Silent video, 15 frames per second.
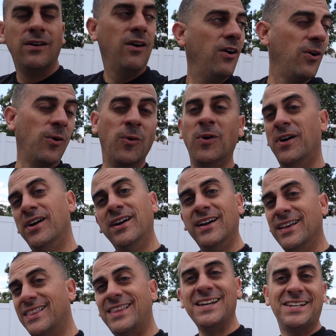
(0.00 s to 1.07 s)
Oh,
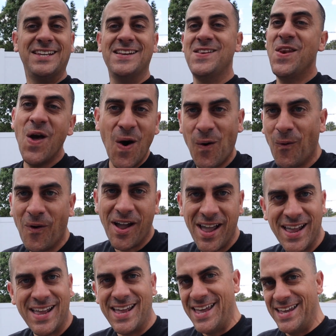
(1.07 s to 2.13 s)
this in no
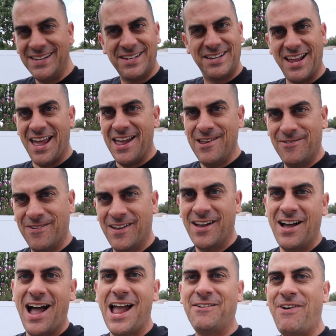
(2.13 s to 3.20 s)
way is safe.
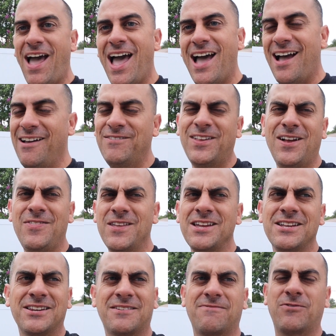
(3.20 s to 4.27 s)
I've done
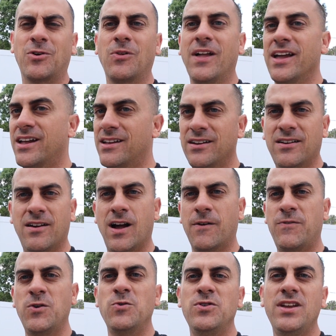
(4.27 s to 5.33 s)
these for like a
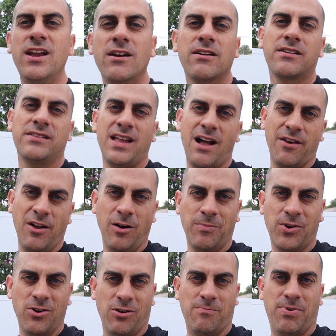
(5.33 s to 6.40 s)
few years now to help
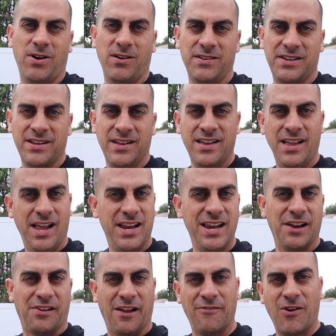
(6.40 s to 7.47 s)
cook parts. And
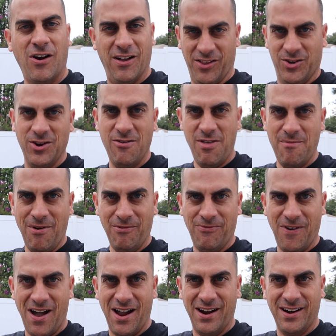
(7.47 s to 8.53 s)
yes, I've caught 2 of them on
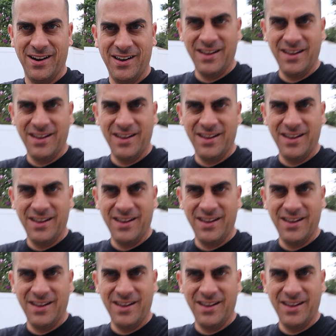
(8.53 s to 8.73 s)
fire,